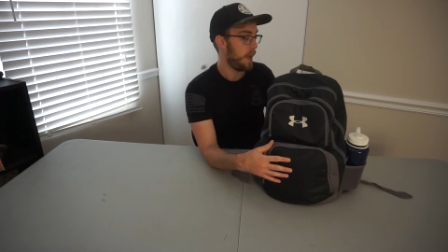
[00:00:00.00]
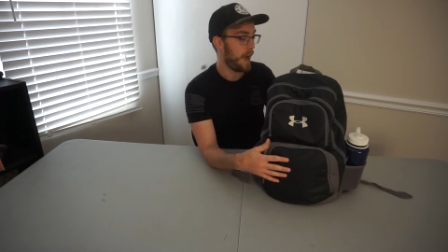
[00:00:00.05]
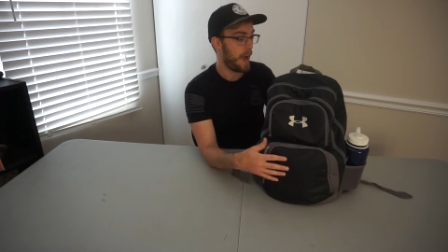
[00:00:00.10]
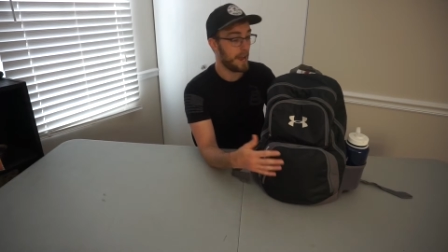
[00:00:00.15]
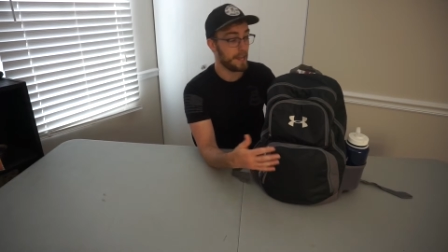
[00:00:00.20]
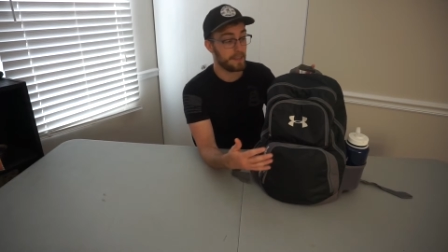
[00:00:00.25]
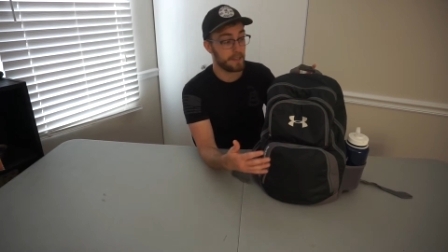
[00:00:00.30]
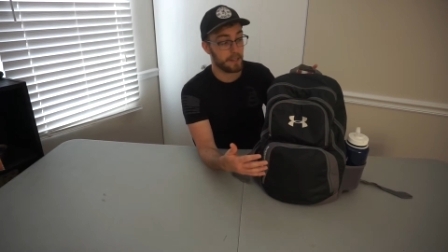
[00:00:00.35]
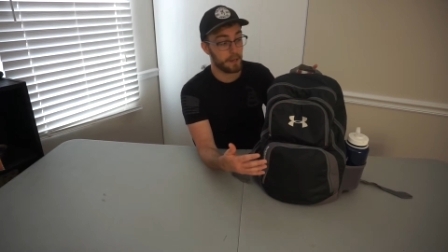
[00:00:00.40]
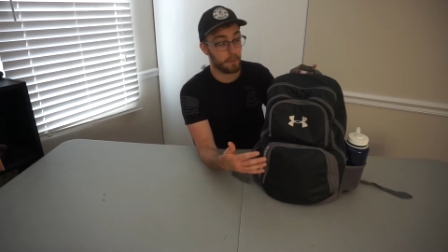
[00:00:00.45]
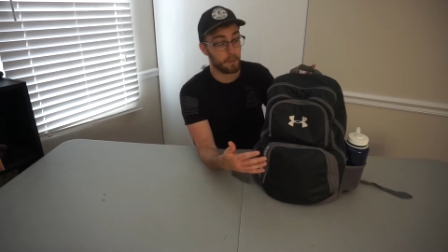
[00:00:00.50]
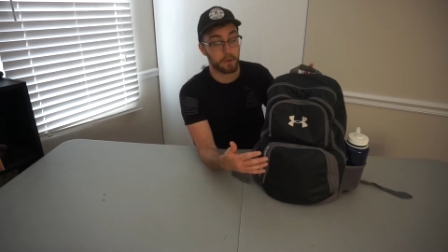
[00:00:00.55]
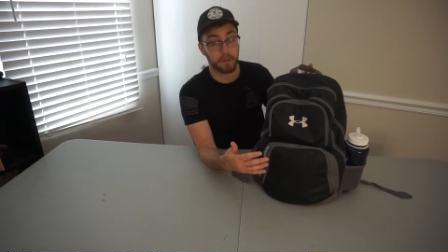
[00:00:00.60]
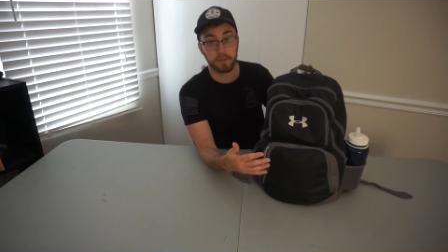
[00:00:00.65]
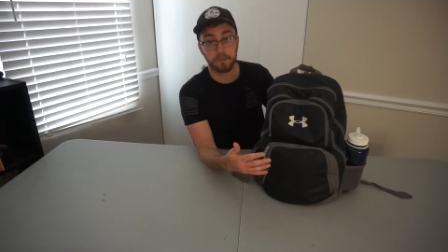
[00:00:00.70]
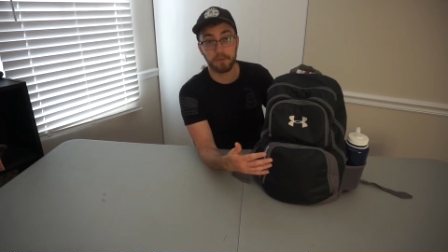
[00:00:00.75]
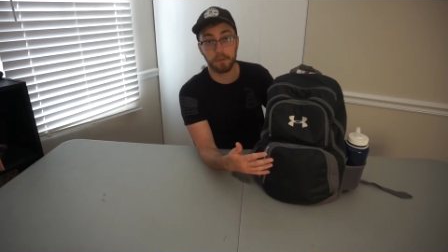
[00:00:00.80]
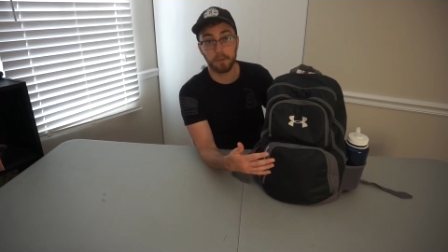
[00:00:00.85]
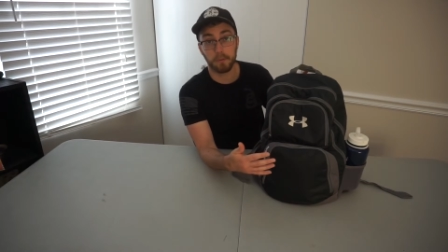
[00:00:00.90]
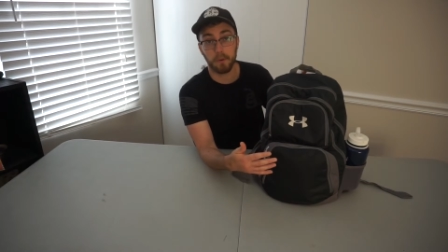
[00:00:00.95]
I think it
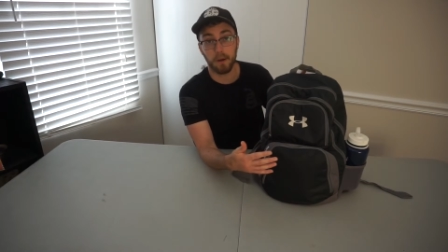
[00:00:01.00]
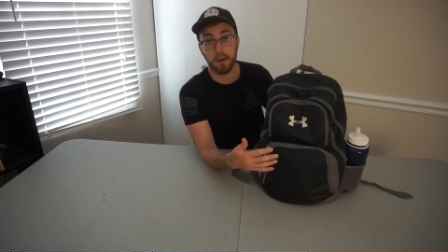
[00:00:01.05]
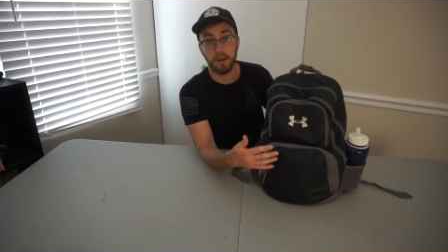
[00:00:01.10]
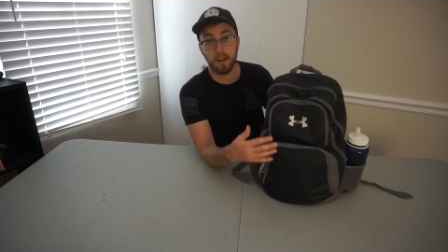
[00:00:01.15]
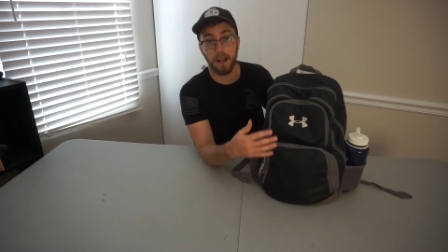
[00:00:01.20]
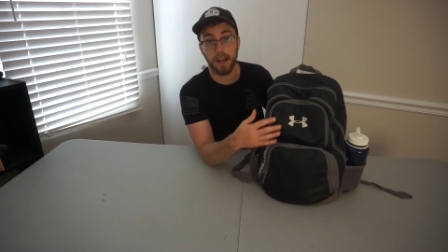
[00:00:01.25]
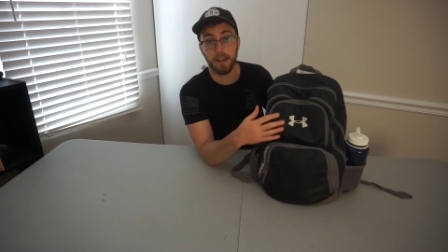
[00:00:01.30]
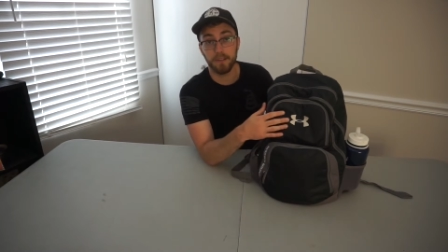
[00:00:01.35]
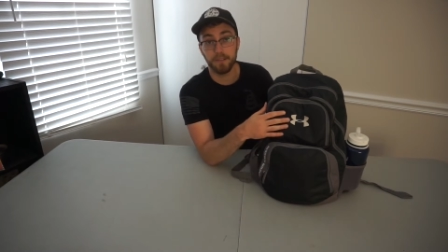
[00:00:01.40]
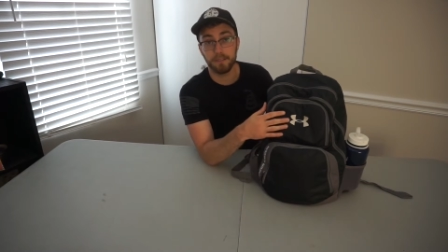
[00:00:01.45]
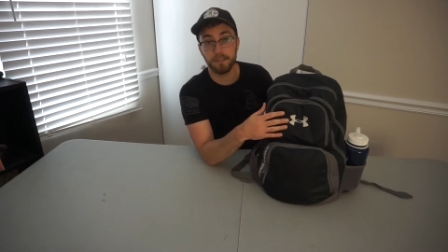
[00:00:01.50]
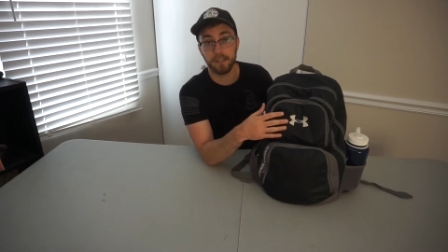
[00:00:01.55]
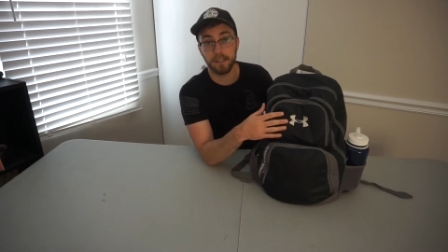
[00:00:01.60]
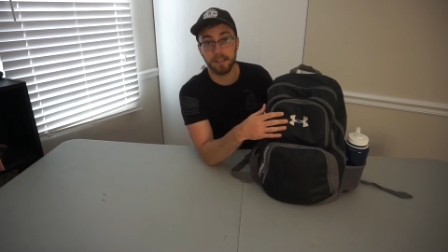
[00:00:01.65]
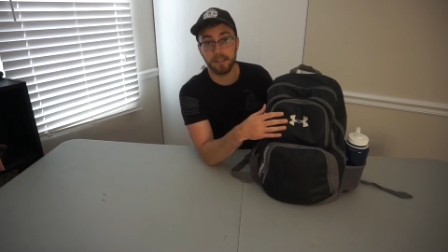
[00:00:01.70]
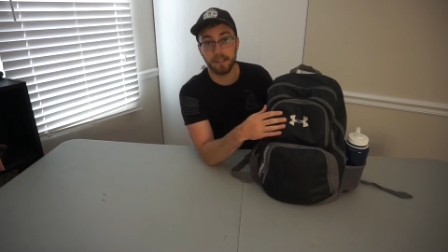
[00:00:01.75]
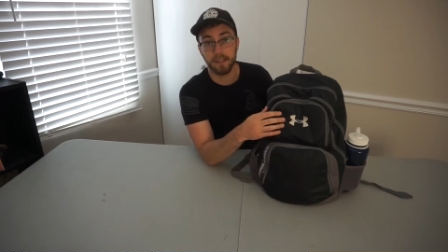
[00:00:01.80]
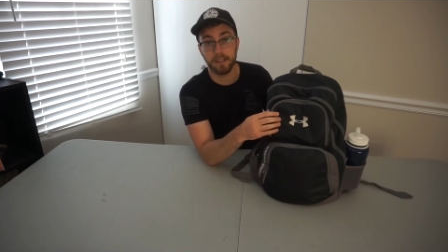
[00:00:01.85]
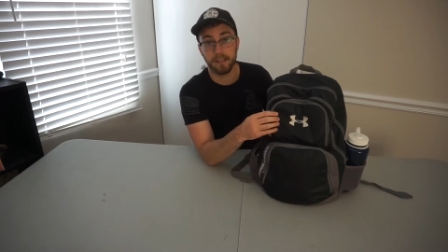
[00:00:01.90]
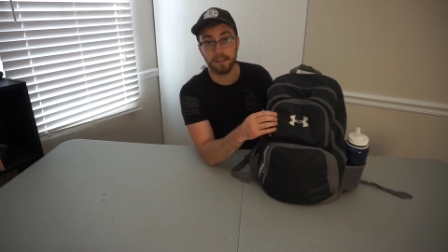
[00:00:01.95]
works really well. I used
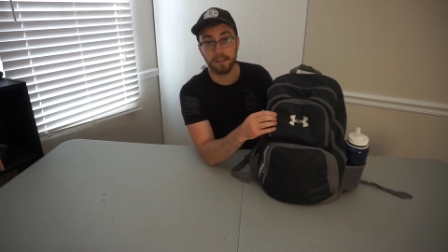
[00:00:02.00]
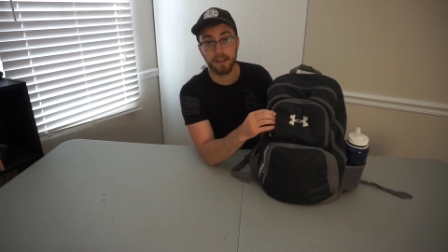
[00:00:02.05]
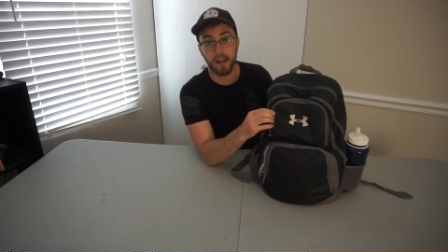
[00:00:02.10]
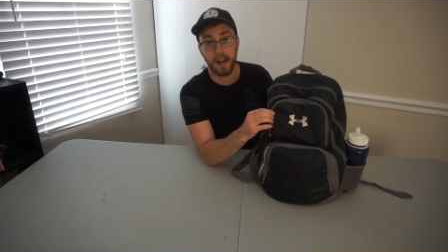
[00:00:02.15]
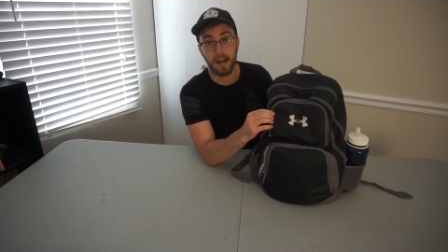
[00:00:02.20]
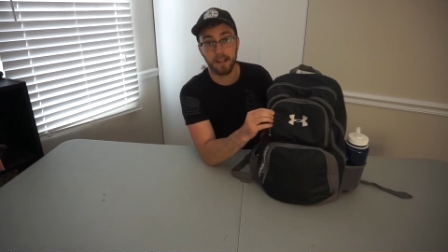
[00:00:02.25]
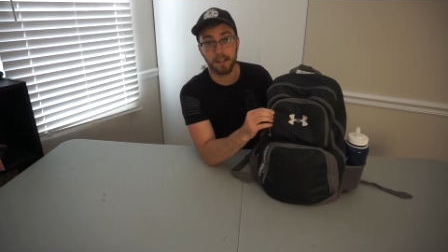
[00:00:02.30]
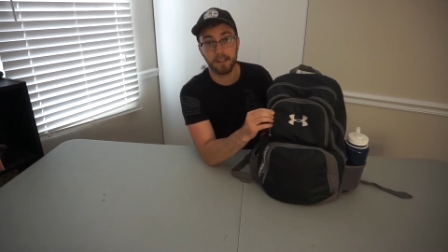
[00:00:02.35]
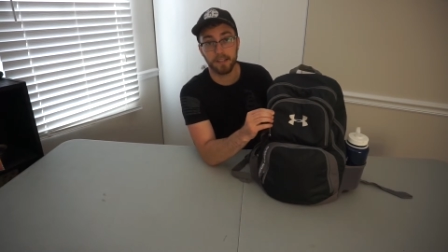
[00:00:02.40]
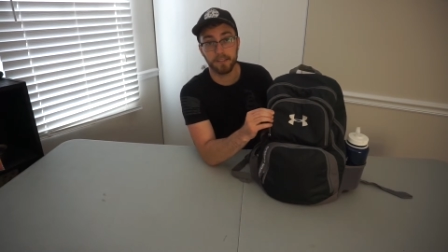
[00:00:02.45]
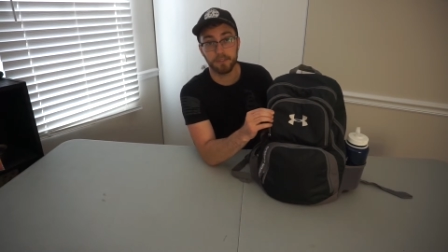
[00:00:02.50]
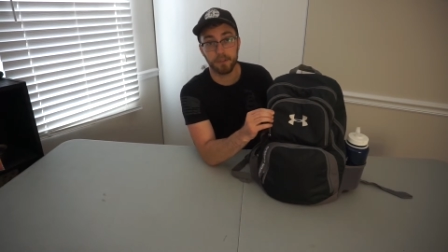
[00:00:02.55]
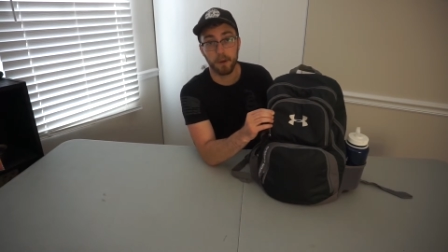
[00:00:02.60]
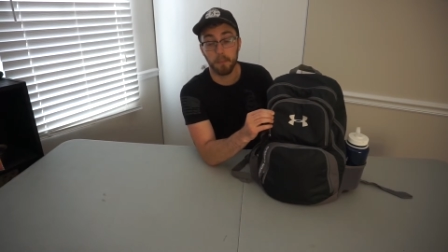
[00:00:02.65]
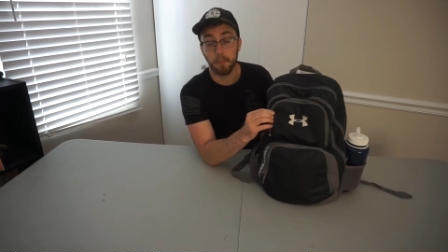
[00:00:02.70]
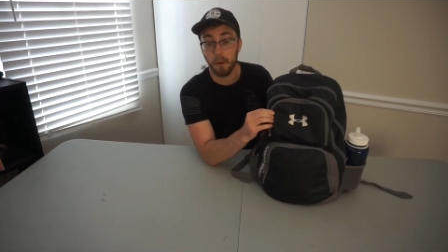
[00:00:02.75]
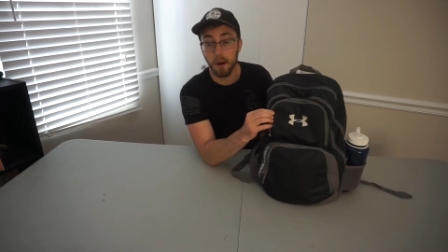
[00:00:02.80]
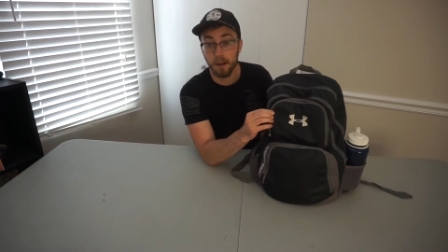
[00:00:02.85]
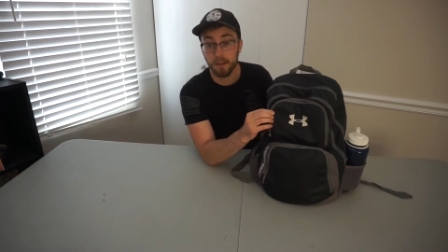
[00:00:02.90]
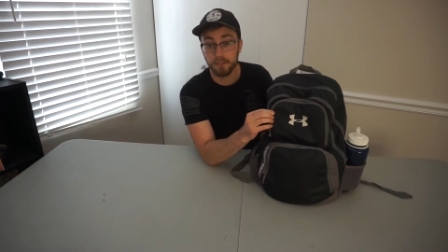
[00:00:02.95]
it in college a
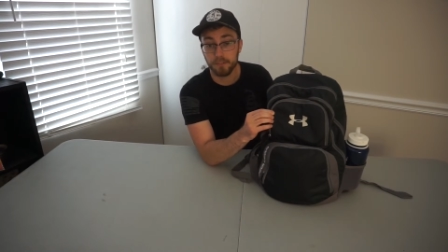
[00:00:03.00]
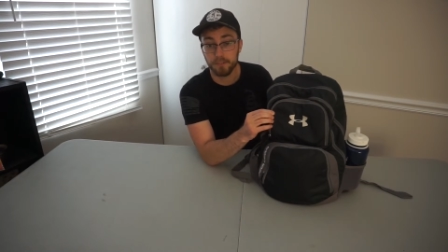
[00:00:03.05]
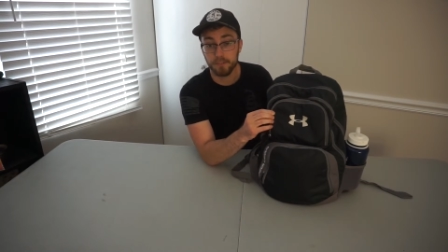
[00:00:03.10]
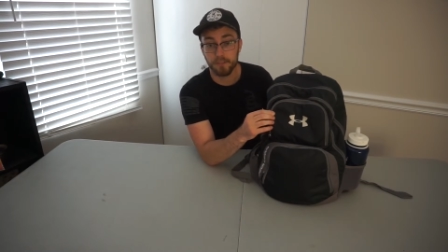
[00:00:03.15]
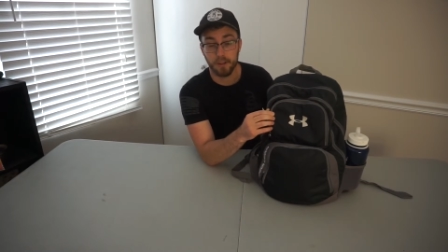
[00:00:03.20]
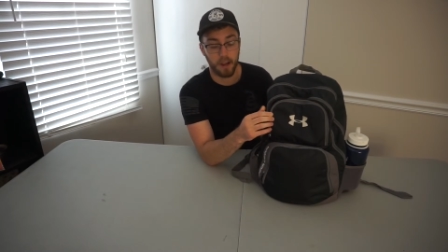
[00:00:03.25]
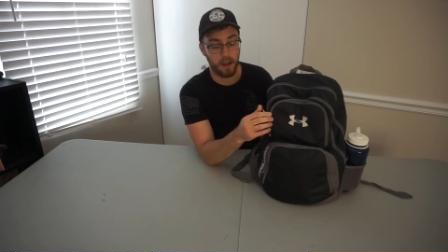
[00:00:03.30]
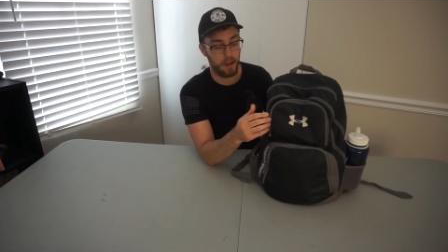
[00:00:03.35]
bunch,